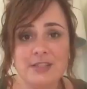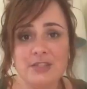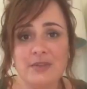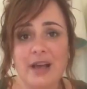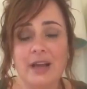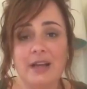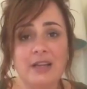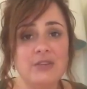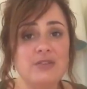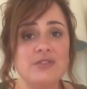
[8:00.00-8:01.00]
to do that,
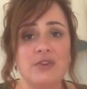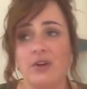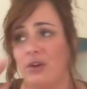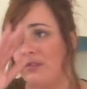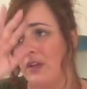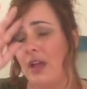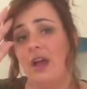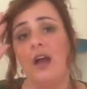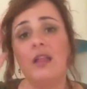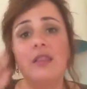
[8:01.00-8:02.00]
honey, you deserve
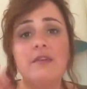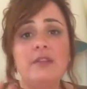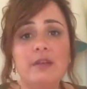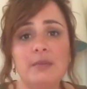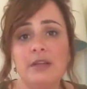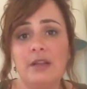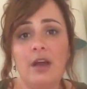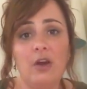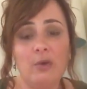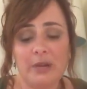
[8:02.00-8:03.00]
a lovely meal at
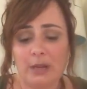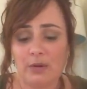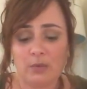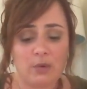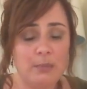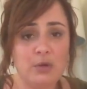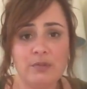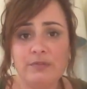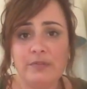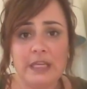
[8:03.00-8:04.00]
home, and I'm going to rub your
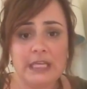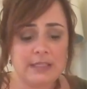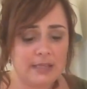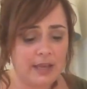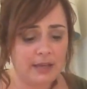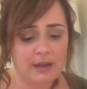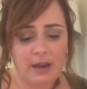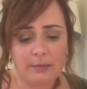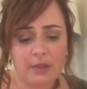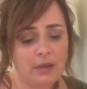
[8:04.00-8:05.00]
feet, and
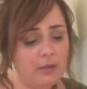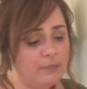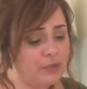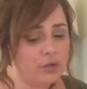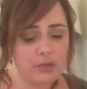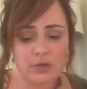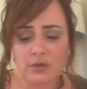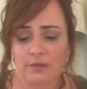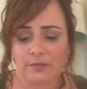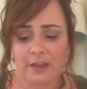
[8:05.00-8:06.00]
I'm going to cook you
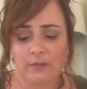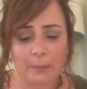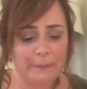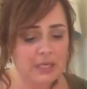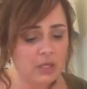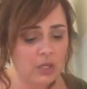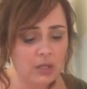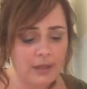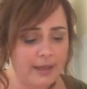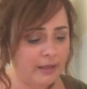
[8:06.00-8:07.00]
your favorite
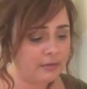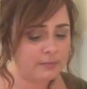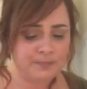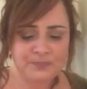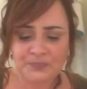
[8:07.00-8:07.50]
meal, and